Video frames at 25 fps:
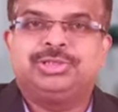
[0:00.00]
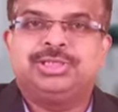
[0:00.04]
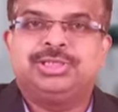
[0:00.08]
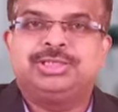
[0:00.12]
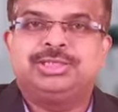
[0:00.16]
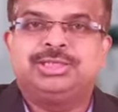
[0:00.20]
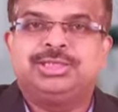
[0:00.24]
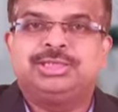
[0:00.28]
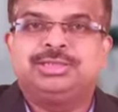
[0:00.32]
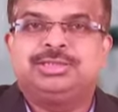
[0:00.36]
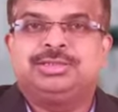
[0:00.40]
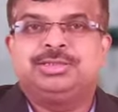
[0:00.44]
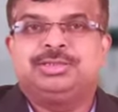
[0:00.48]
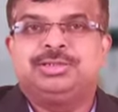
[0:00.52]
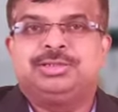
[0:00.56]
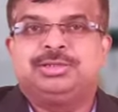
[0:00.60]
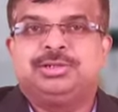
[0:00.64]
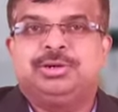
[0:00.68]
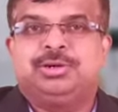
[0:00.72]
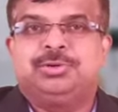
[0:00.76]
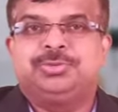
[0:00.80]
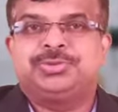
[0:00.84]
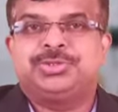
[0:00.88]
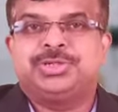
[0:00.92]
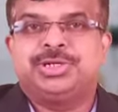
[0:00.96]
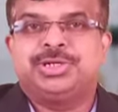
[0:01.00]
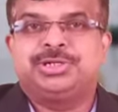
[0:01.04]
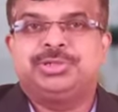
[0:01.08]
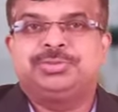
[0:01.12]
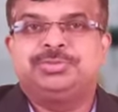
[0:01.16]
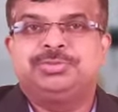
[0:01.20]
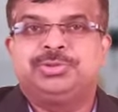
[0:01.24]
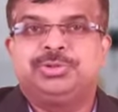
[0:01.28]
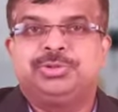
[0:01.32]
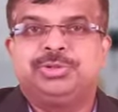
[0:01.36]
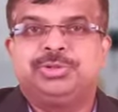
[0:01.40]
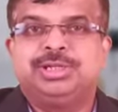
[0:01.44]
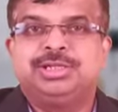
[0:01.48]
this
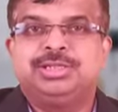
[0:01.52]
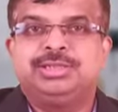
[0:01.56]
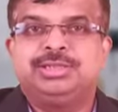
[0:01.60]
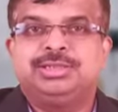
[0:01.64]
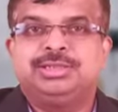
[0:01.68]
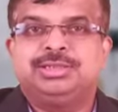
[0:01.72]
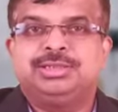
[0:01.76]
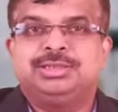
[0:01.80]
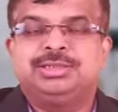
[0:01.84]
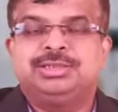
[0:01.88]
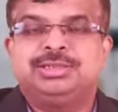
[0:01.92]
obstructive jaundice